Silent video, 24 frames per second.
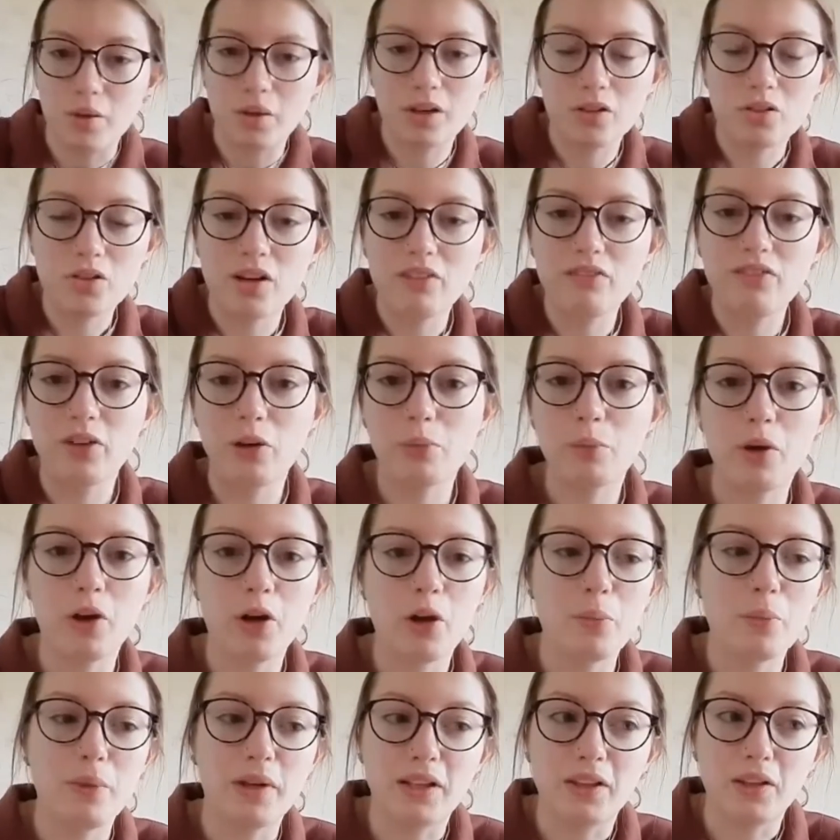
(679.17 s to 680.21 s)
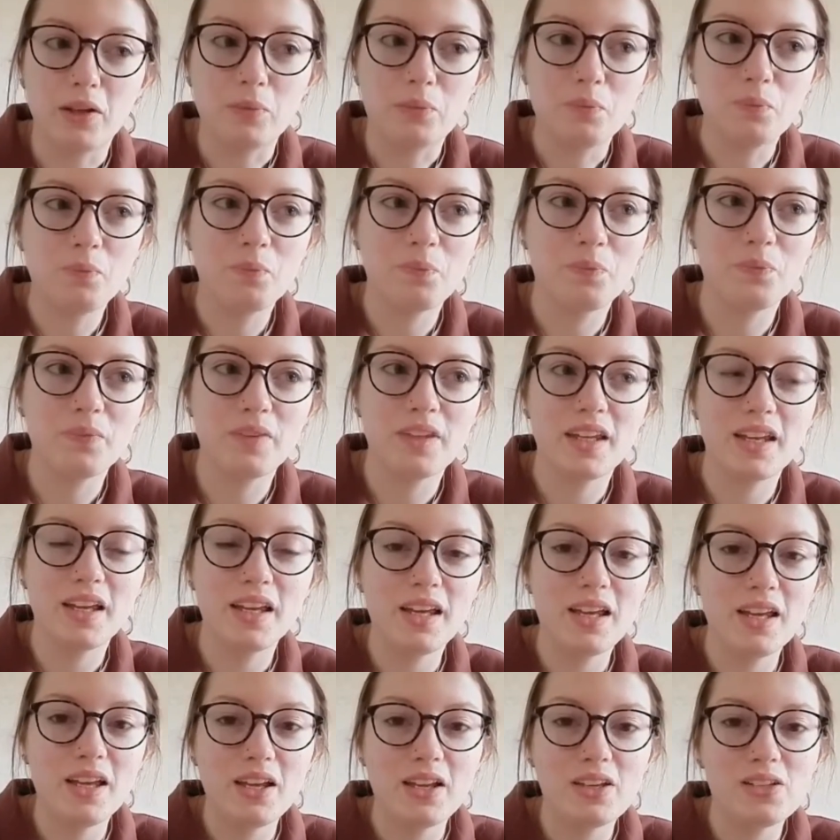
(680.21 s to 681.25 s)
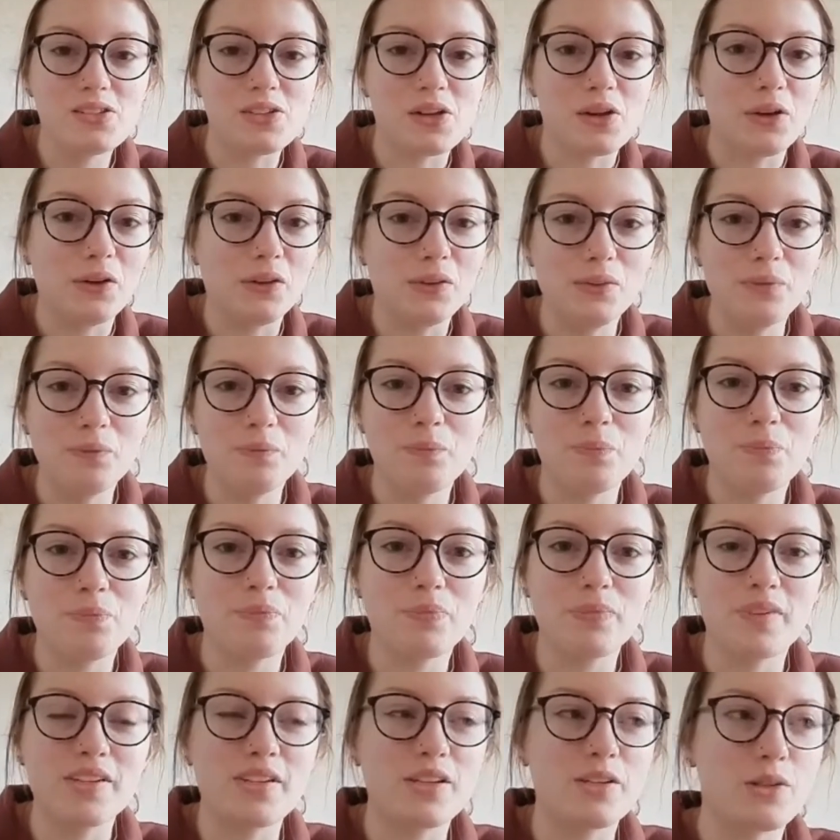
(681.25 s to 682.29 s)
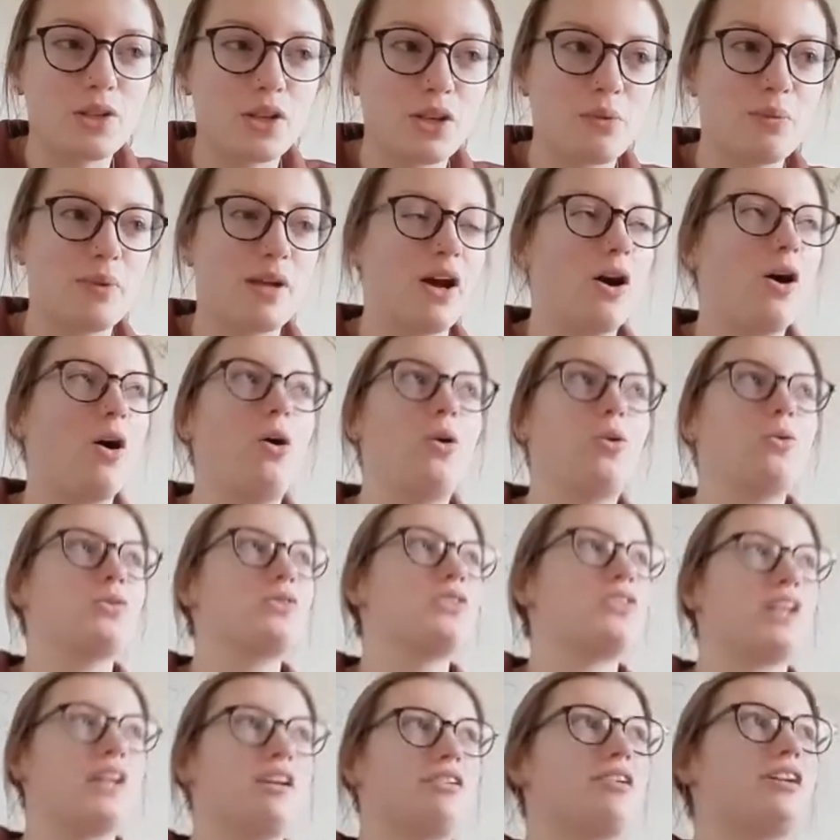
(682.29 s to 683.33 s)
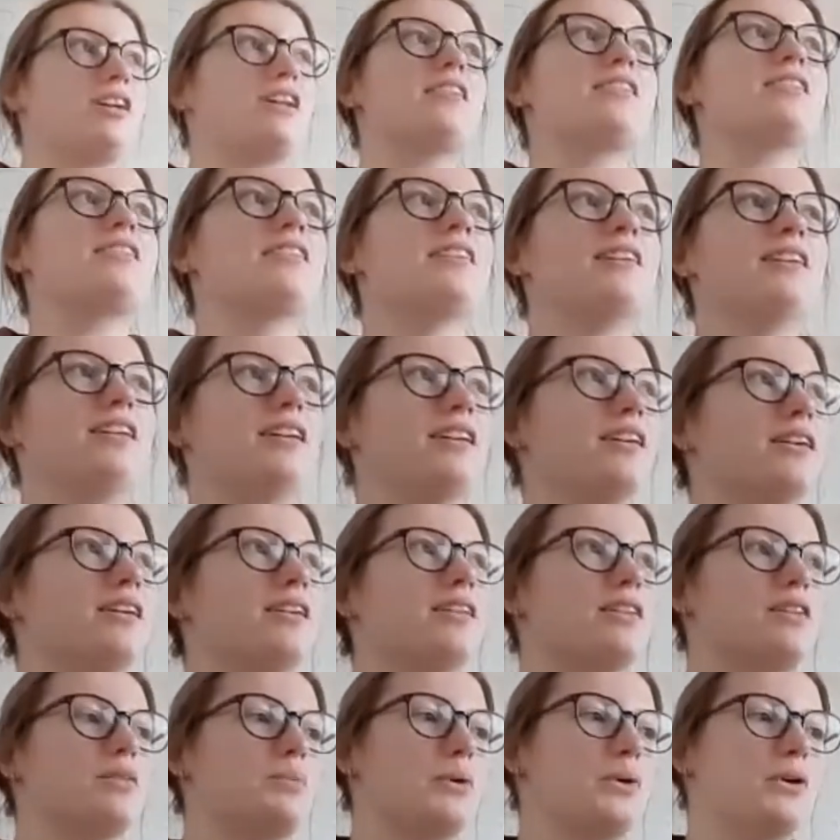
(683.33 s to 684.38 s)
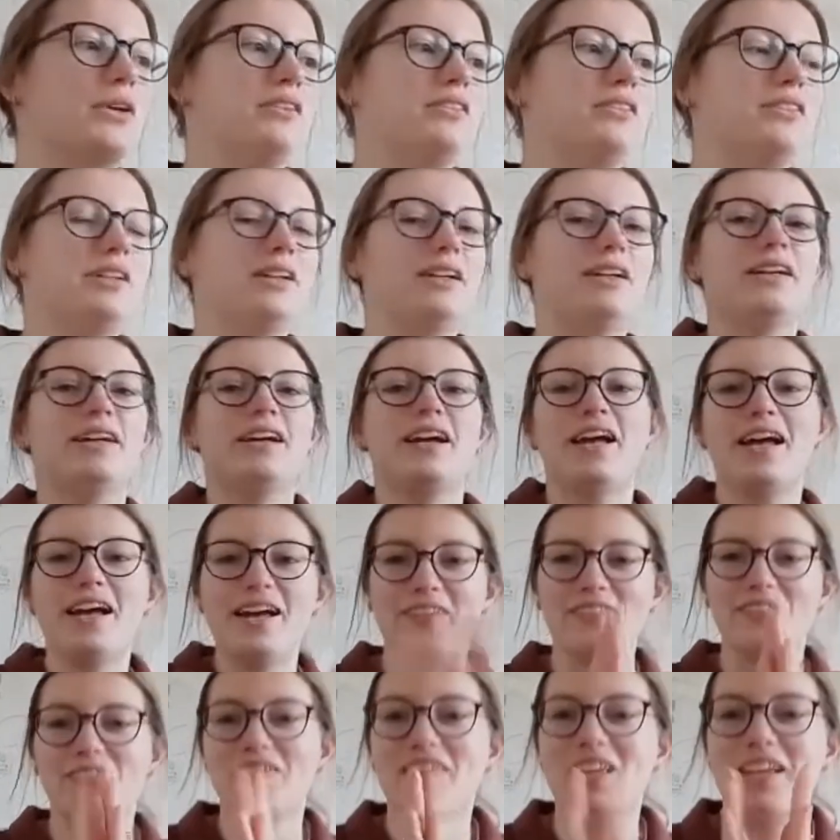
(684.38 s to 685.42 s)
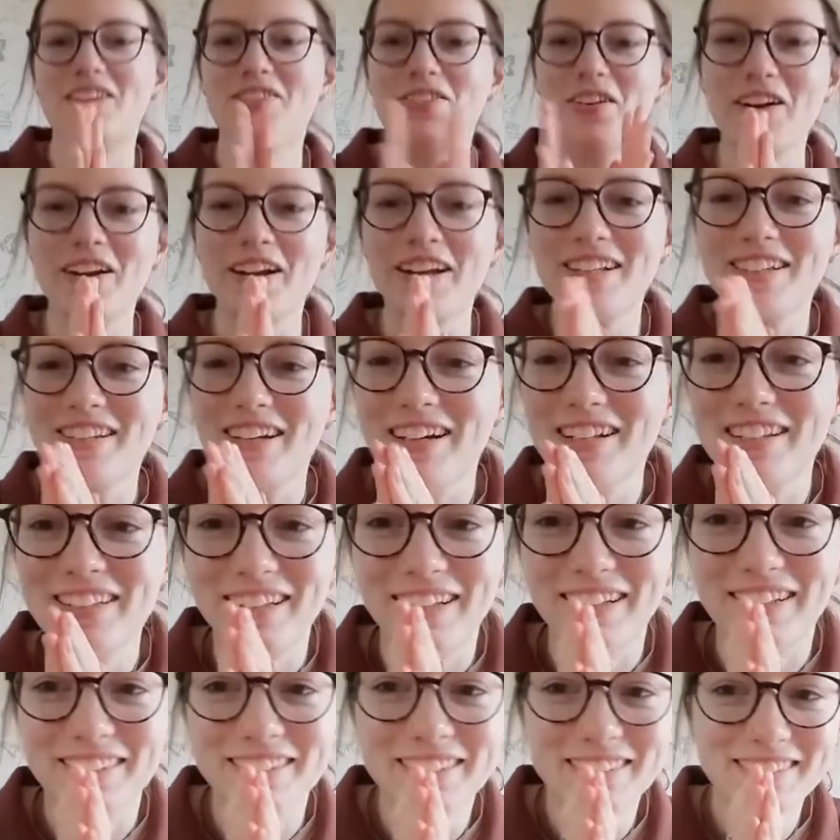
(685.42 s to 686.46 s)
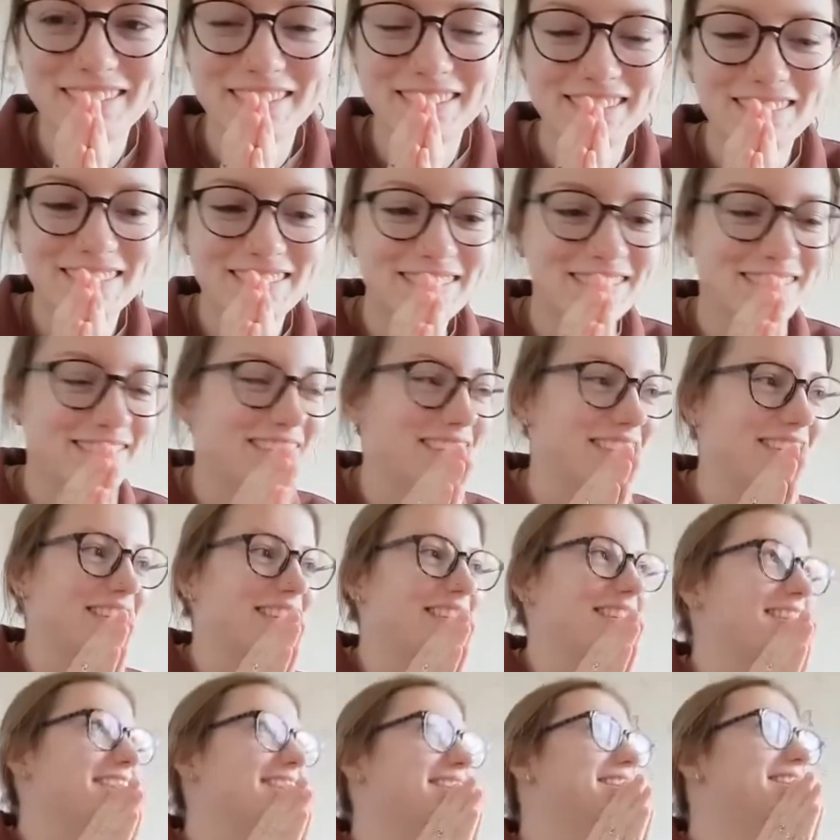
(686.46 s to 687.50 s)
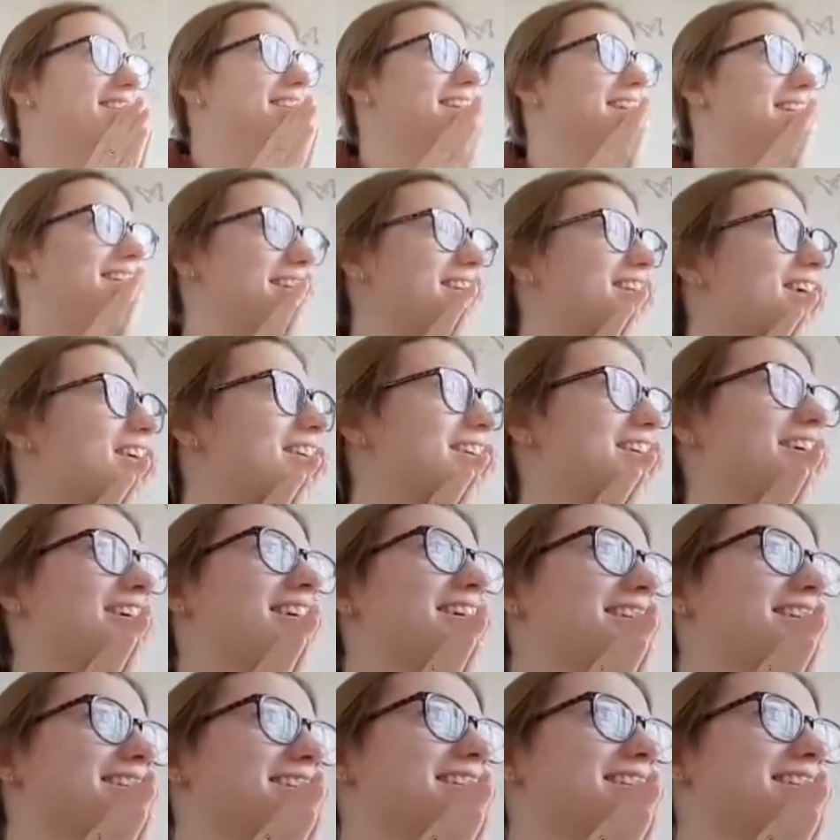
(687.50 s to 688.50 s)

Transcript: I'm going to try and film her opening them. So this is going to be a whole series at this point. It's very exciting. It's exciting.